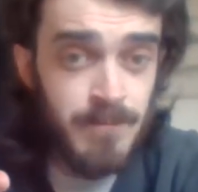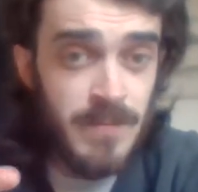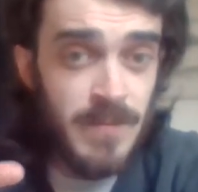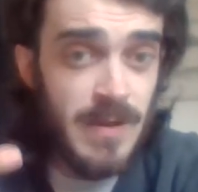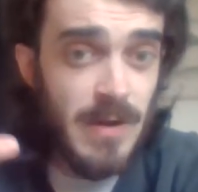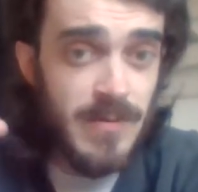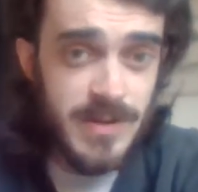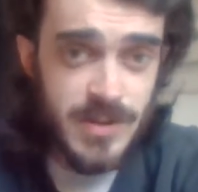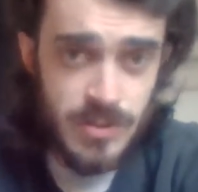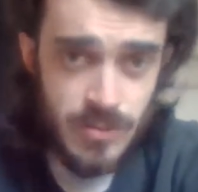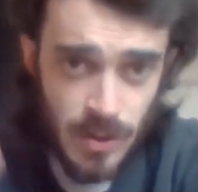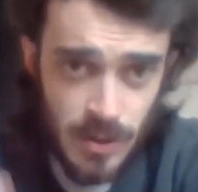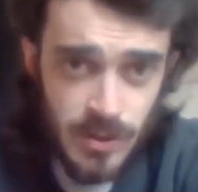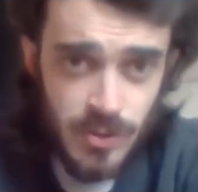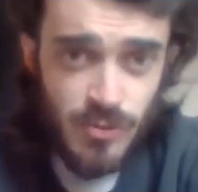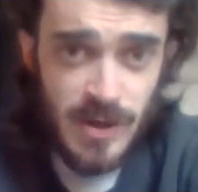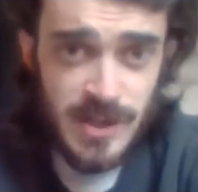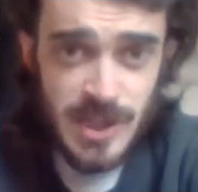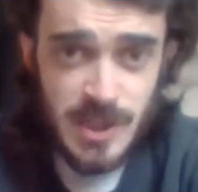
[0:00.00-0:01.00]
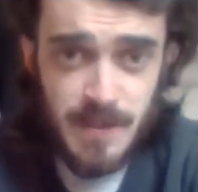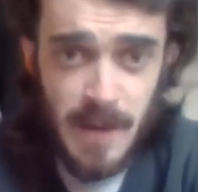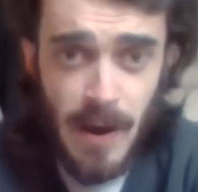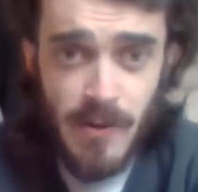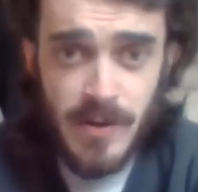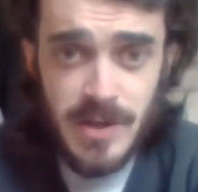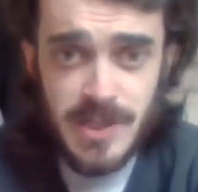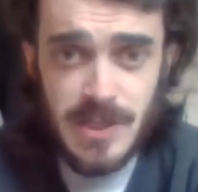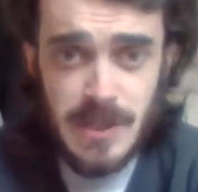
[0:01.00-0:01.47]
There is no
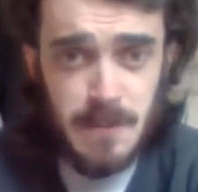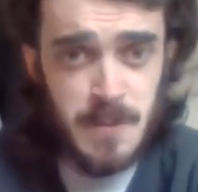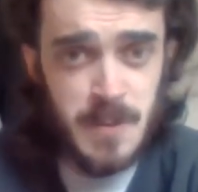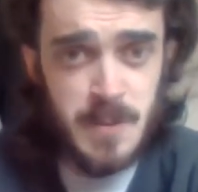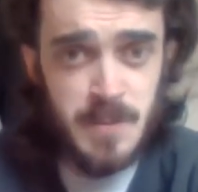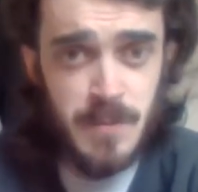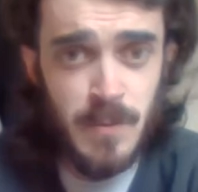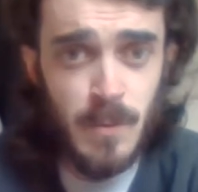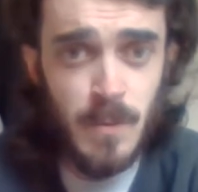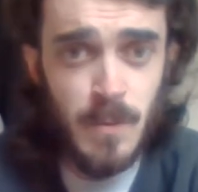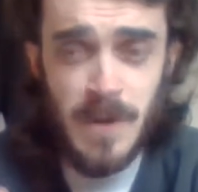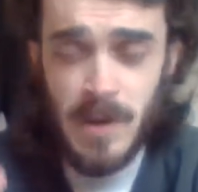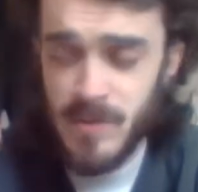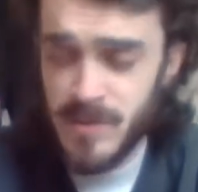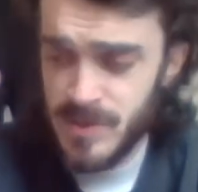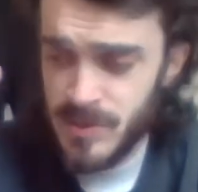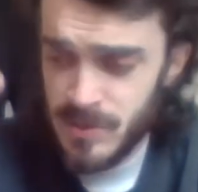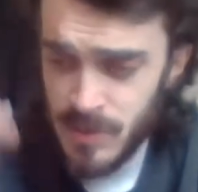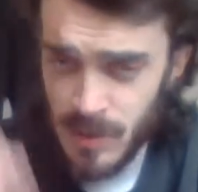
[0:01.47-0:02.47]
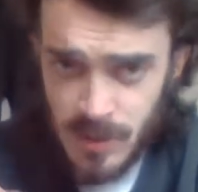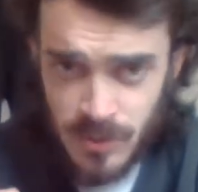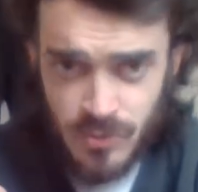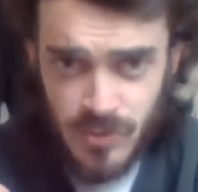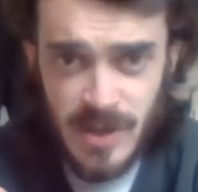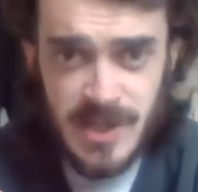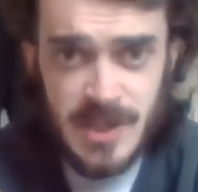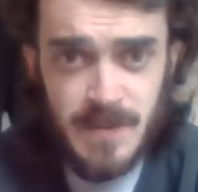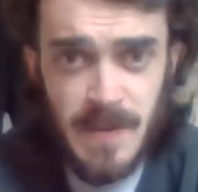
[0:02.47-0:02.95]
transparency in the sport. There is no
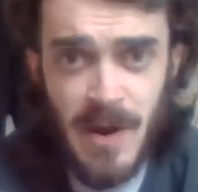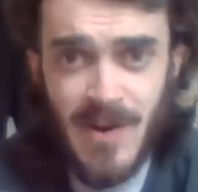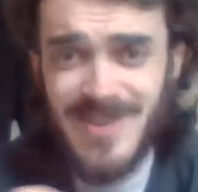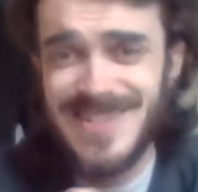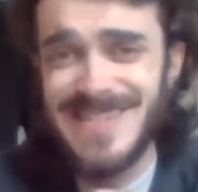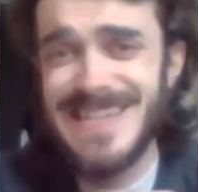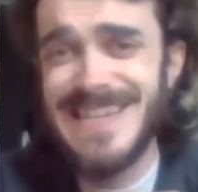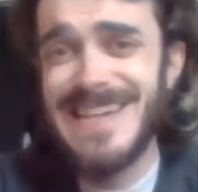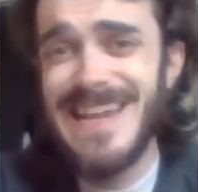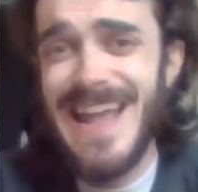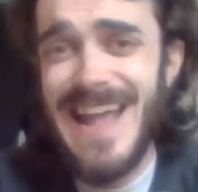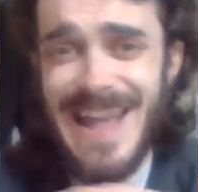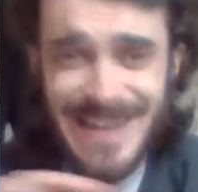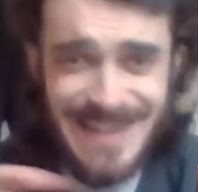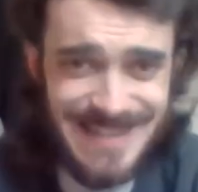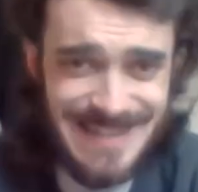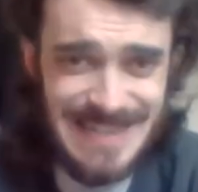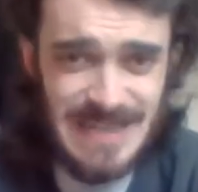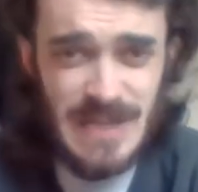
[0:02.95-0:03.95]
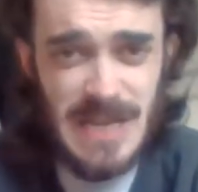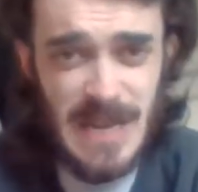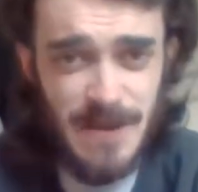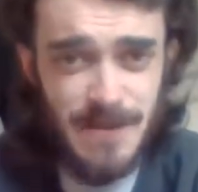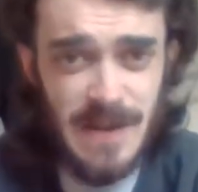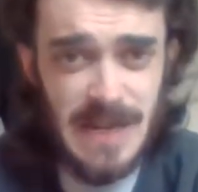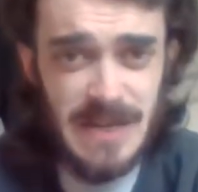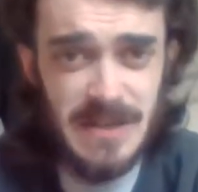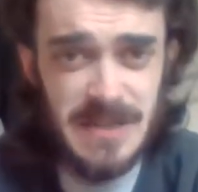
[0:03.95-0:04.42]
transparency in anything the
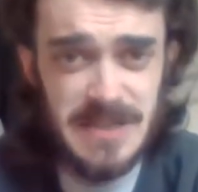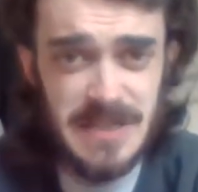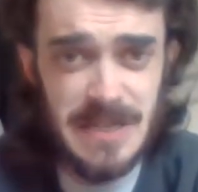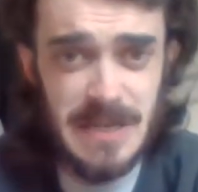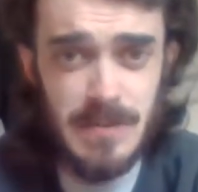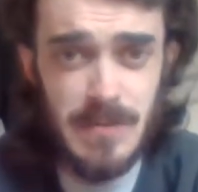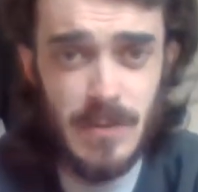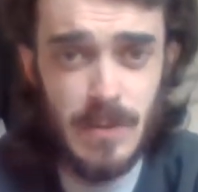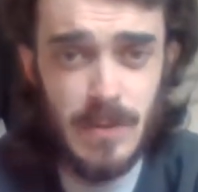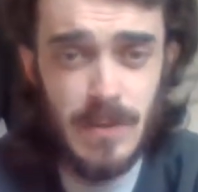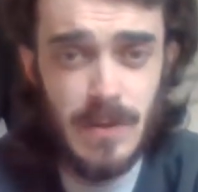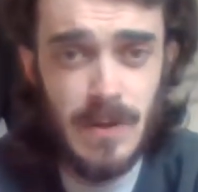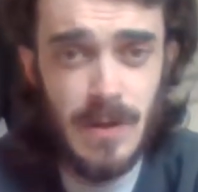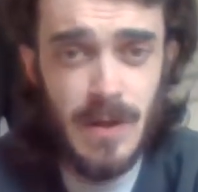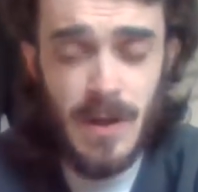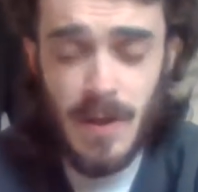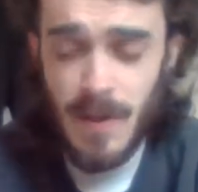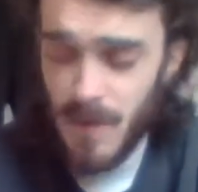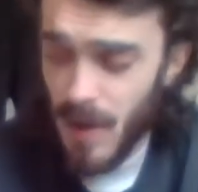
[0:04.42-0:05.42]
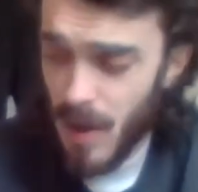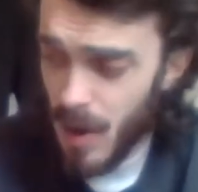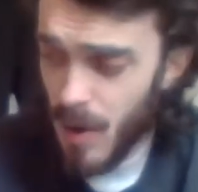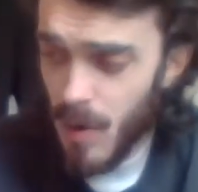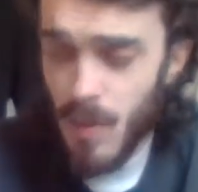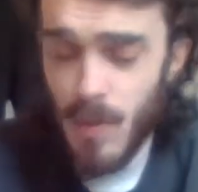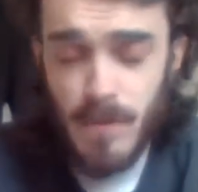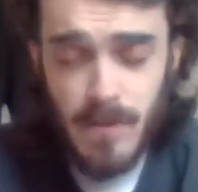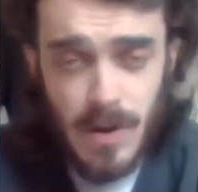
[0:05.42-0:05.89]
FA does anymore. The
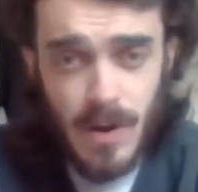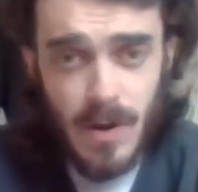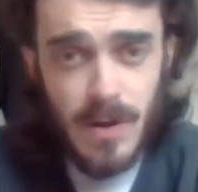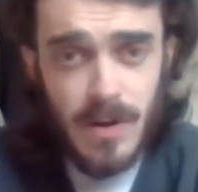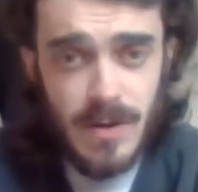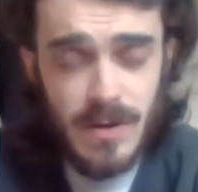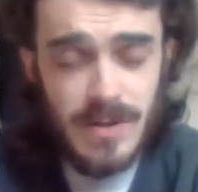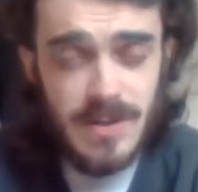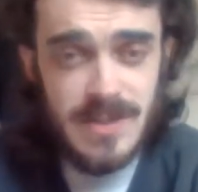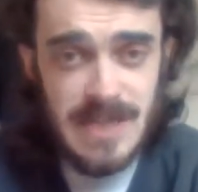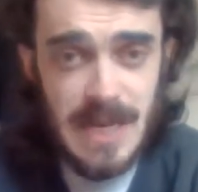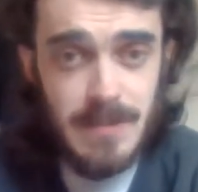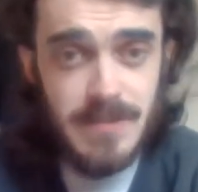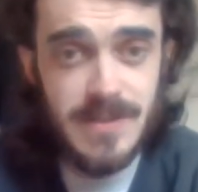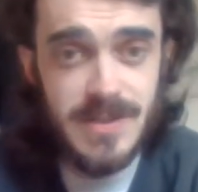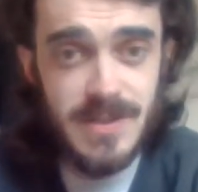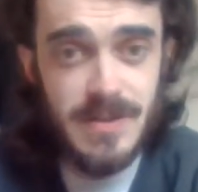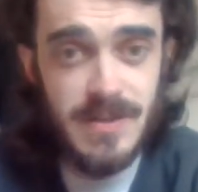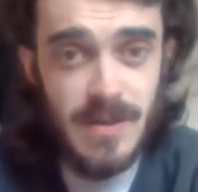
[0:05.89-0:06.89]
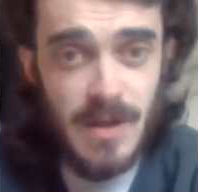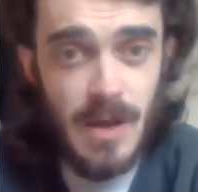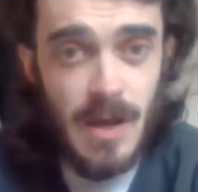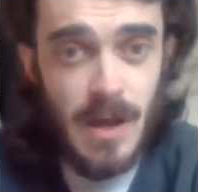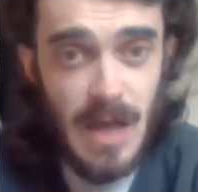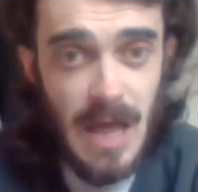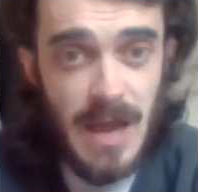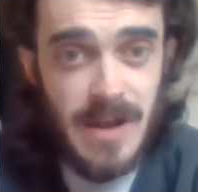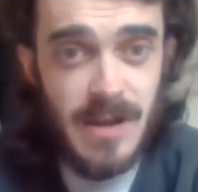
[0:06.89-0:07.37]
whole Mark Sampson,
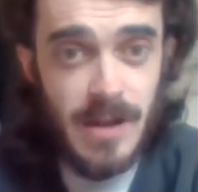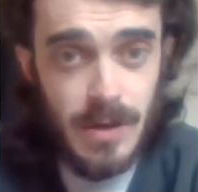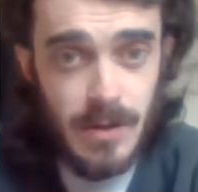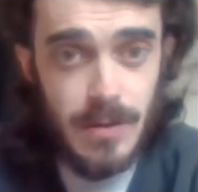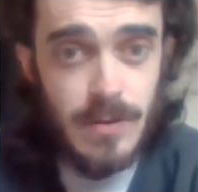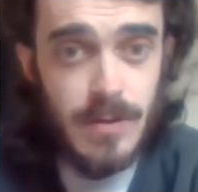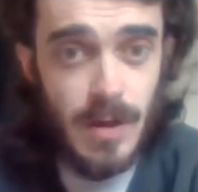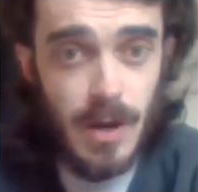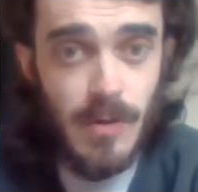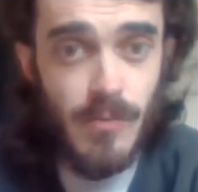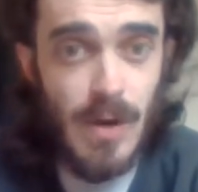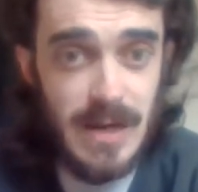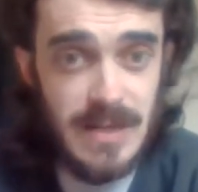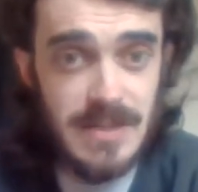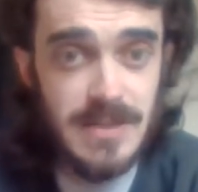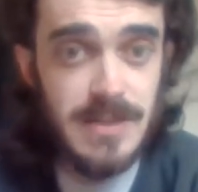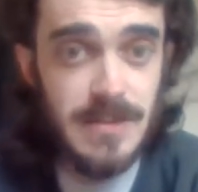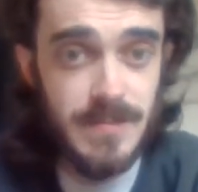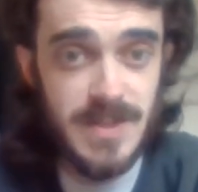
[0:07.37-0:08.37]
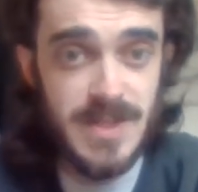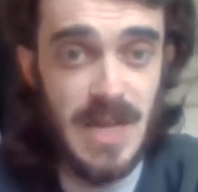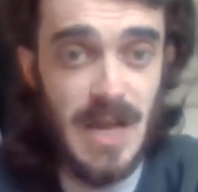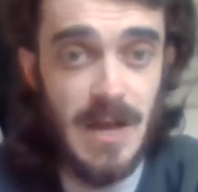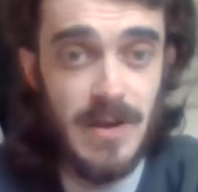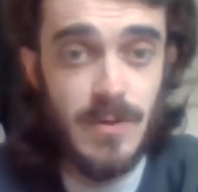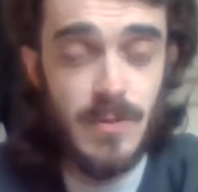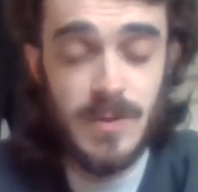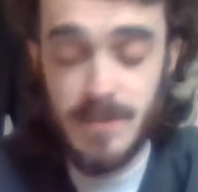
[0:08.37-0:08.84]
Enioluco racism
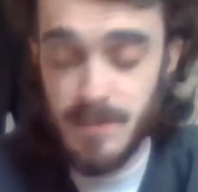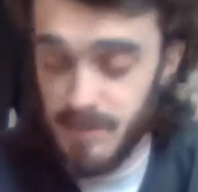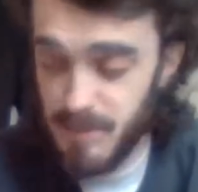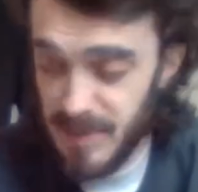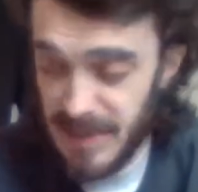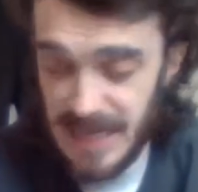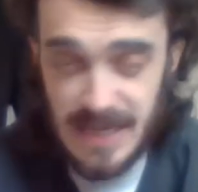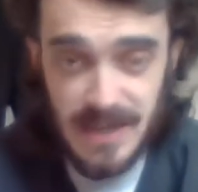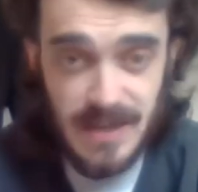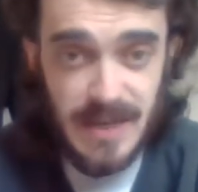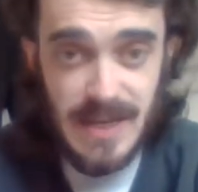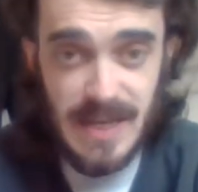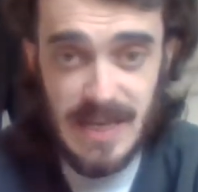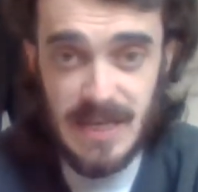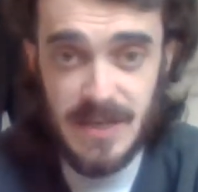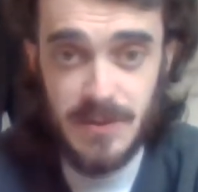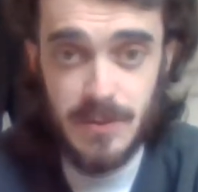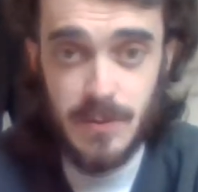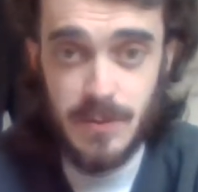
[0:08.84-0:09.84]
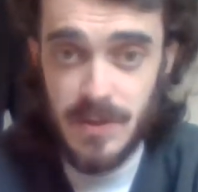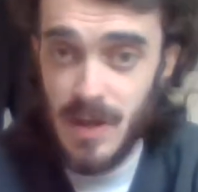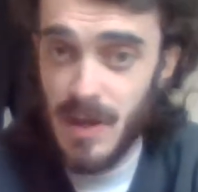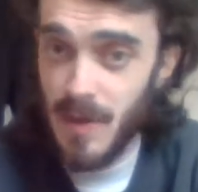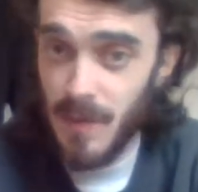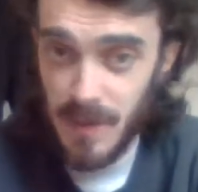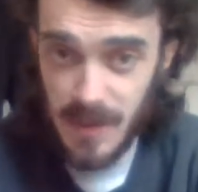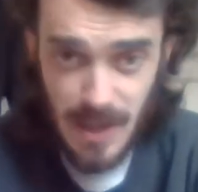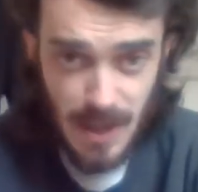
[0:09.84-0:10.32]
scandal was badly handled.
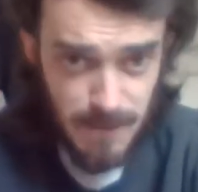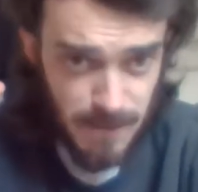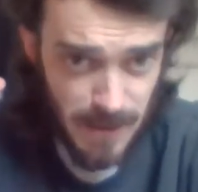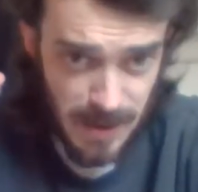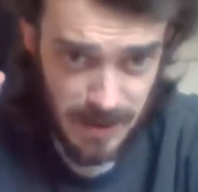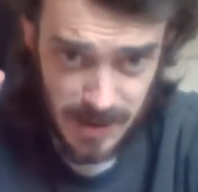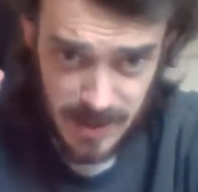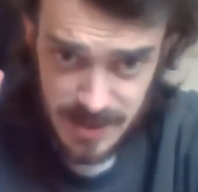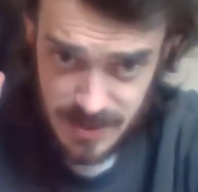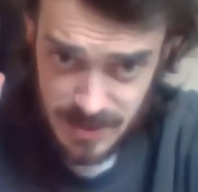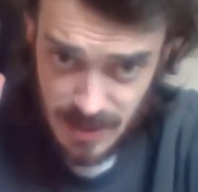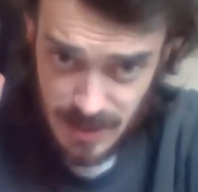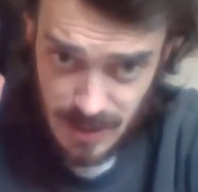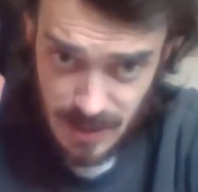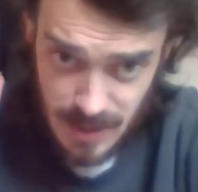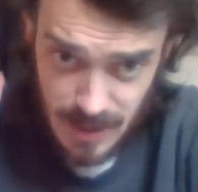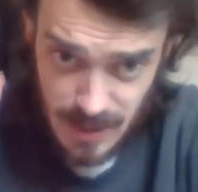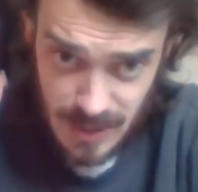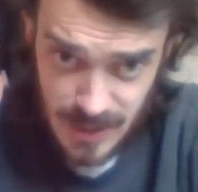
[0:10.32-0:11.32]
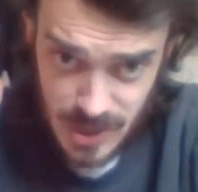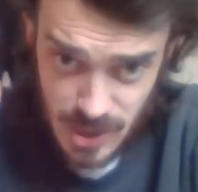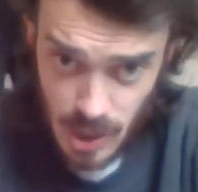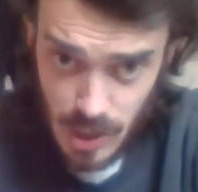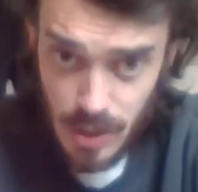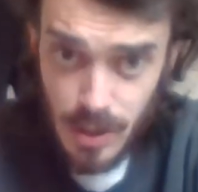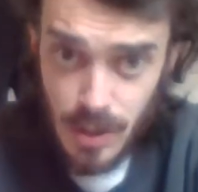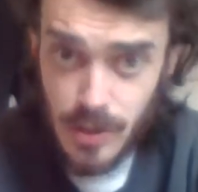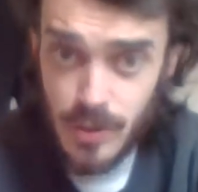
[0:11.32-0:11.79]
The FA needs
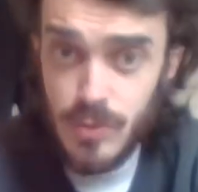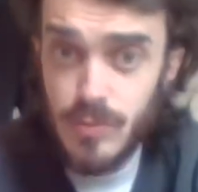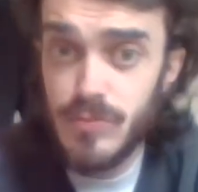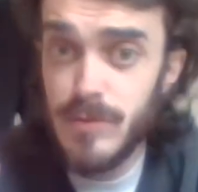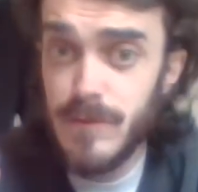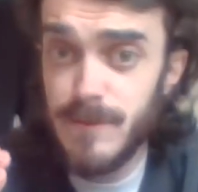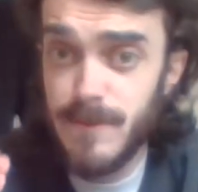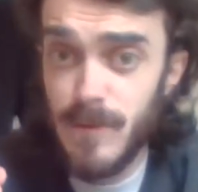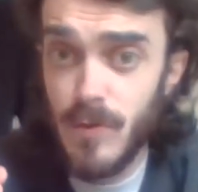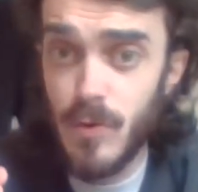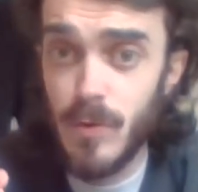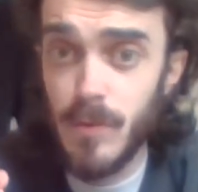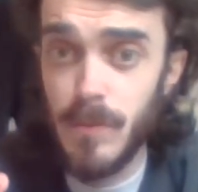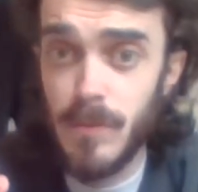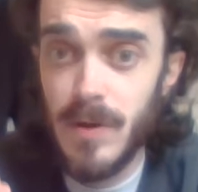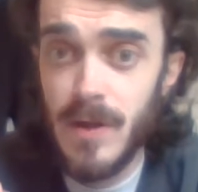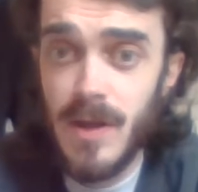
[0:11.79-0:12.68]
internal reform.